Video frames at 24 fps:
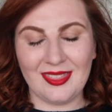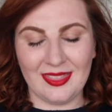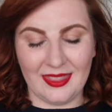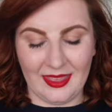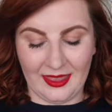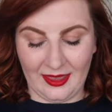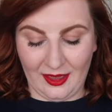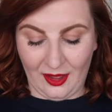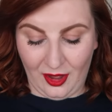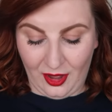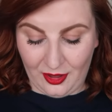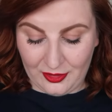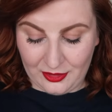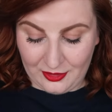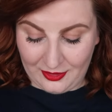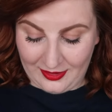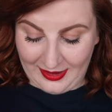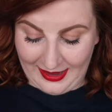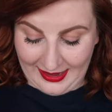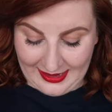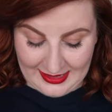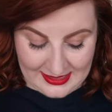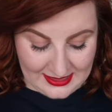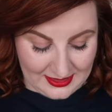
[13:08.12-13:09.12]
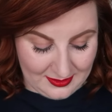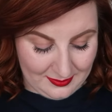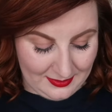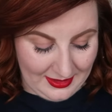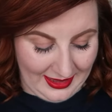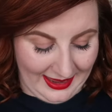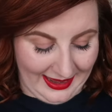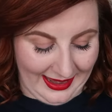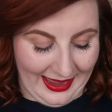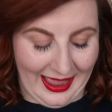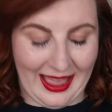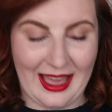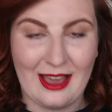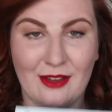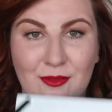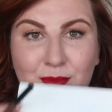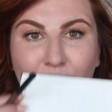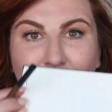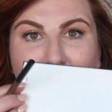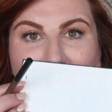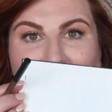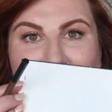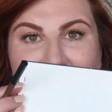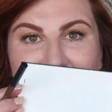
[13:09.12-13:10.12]
The other item that I have
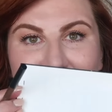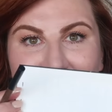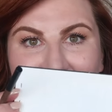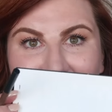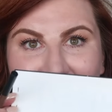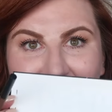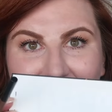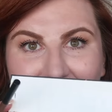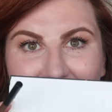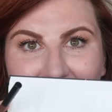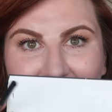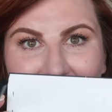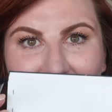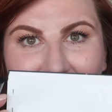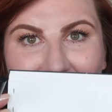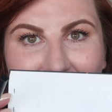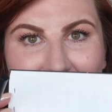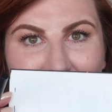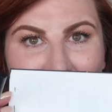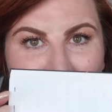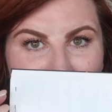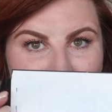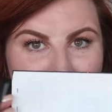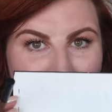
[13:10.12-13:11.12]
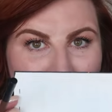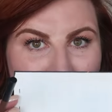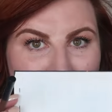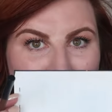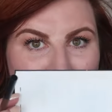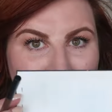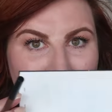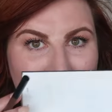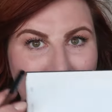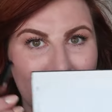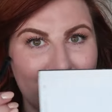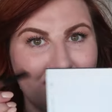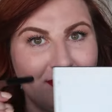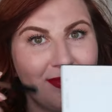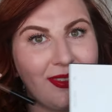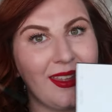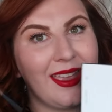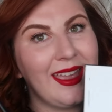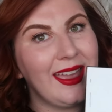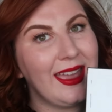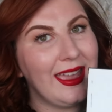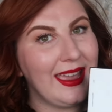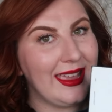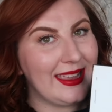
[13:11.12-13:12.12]
marked here at the top
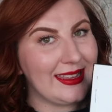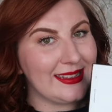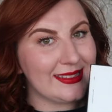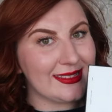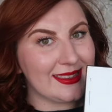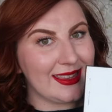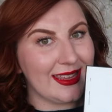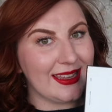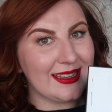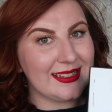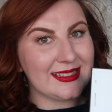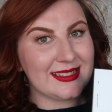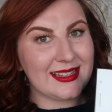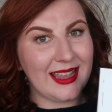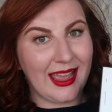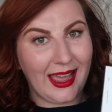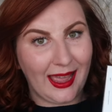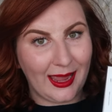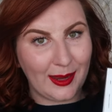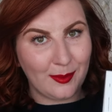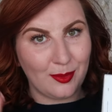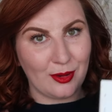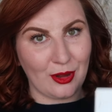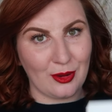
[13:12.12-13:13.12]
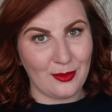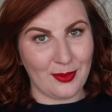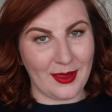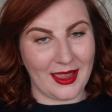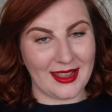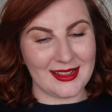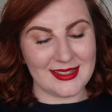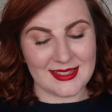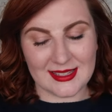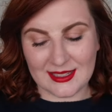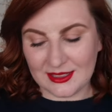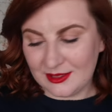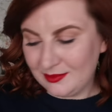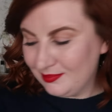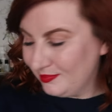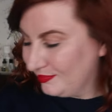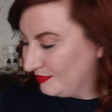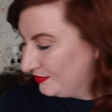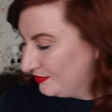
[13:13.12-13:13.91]
is this eyebrow pencil.